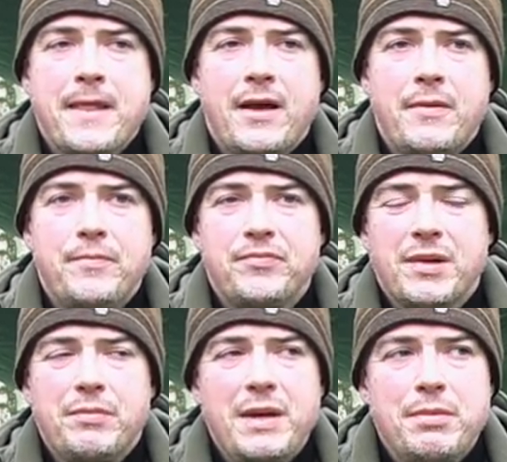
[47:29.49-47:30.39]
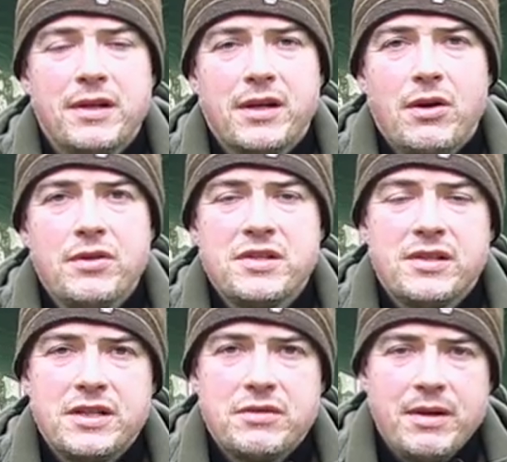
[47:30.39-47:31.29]
And people are
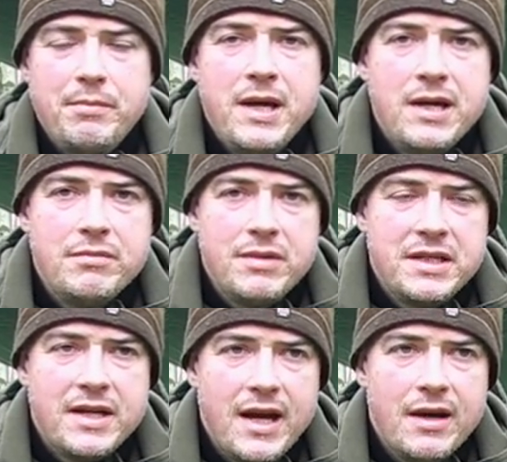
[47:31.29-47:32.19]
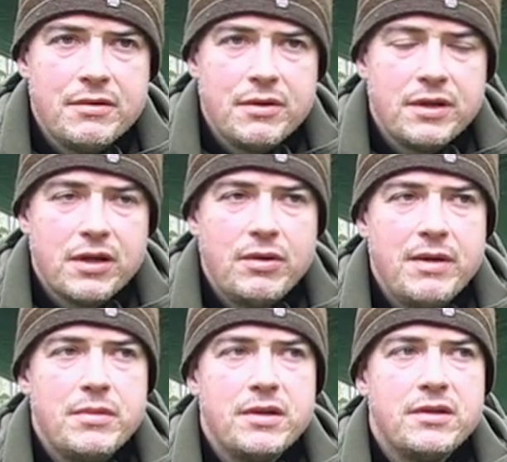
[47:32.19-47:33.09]
constantly trying to pin me down on
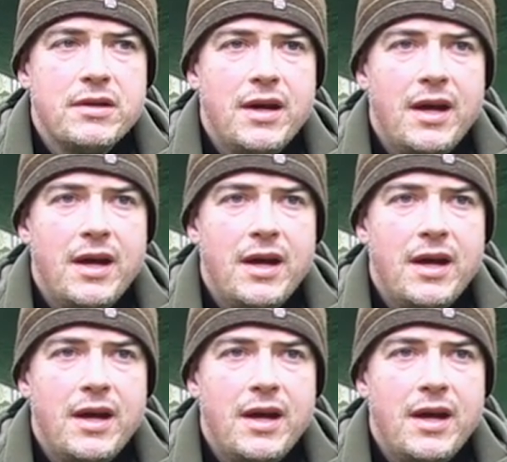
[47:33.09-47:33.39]
equipment